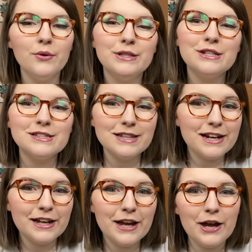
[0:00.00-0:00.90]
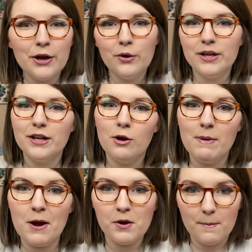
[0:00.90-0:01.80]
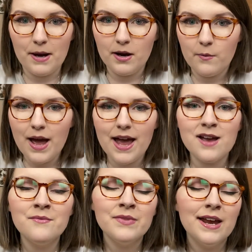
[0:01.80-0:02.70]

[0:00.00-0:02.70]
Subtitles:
and just let it go and go about your merry way.